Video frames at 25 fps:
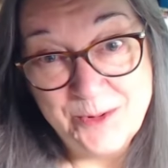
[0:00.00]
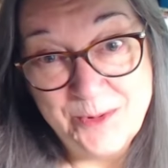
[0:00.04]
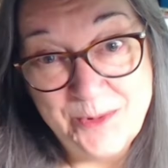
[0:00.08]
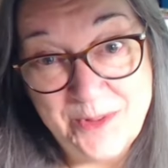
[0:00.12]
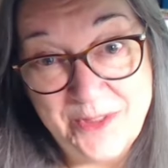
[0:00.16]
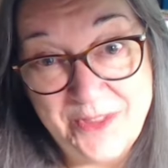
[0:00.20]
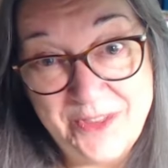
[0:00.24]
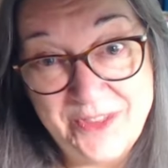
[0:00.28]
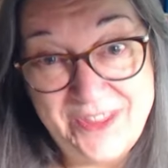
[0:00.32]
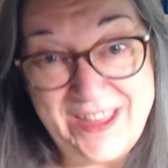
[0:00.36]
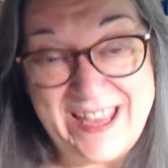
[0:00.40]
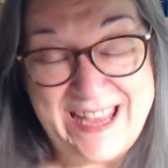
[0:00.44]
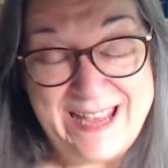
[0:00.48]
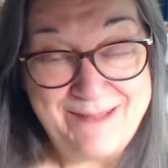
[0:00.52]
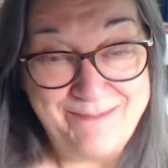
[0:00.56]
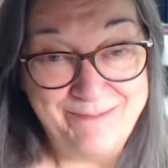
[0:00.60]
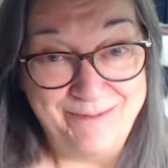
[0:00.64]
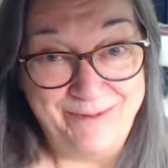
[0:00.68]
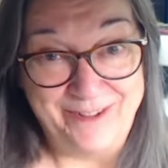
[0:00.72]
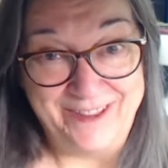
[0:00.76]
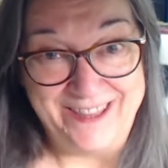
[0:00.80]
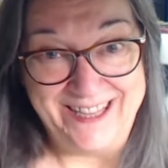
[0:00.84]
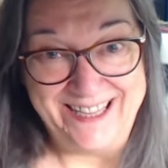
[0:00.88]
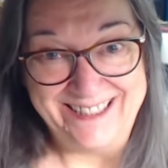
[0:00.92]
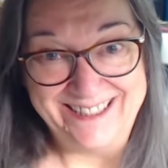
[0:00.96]
theme
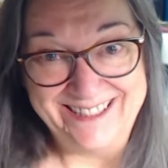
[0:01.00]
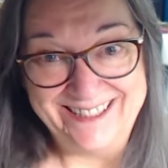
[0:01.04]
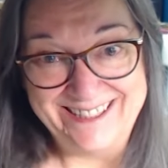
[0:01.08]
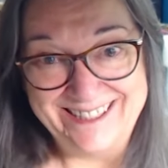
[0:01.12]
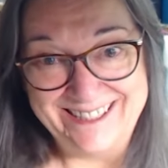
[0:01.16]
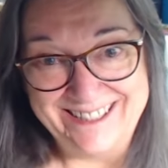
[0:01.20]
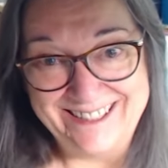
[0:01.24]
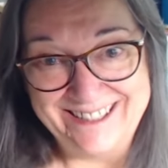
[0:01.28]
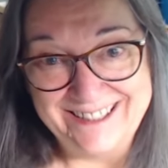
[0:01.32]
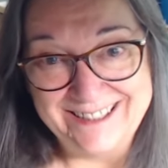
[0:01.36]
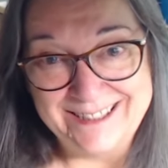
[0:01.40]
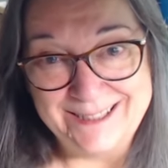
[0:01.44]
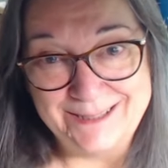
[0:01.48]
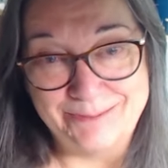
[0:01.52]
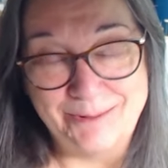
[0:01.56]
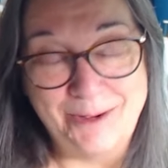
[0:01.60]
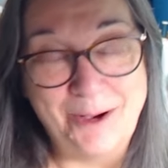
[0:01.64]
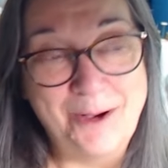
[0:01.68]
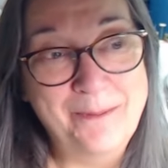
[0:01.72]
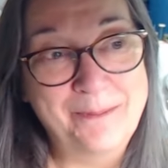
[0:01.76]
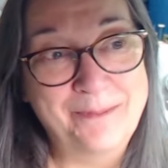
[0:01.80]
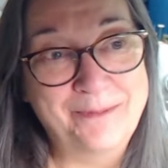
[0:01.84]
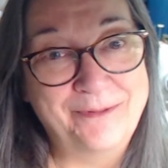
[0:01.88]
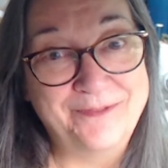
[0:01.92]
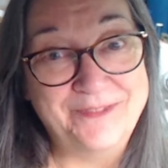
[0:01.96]
for this
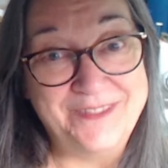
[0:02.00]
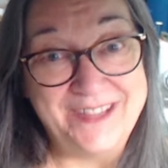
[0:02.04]
swap